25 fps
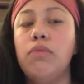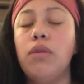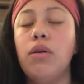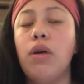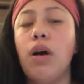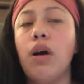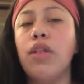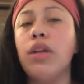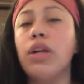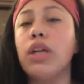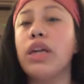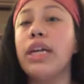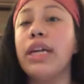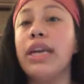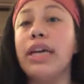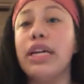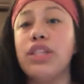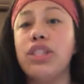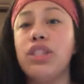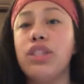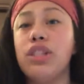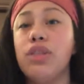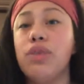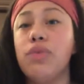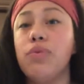other
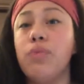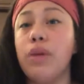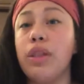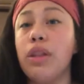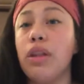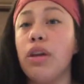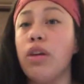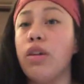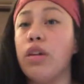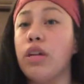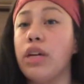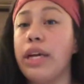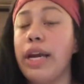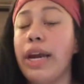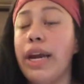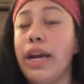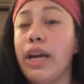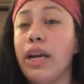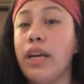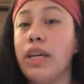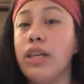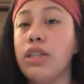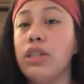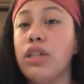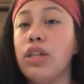connections with other
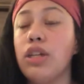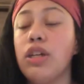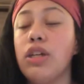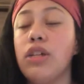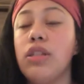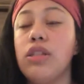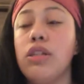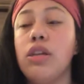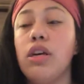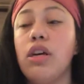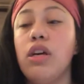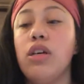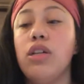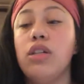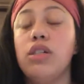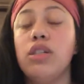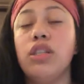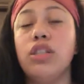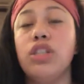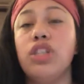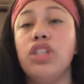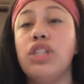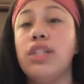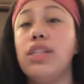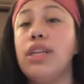characters,
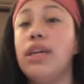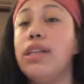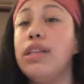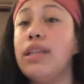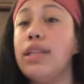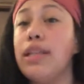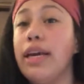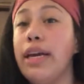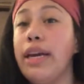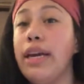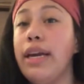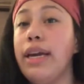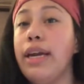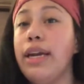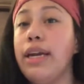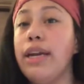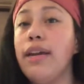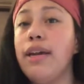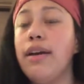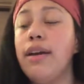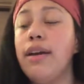such as Helene.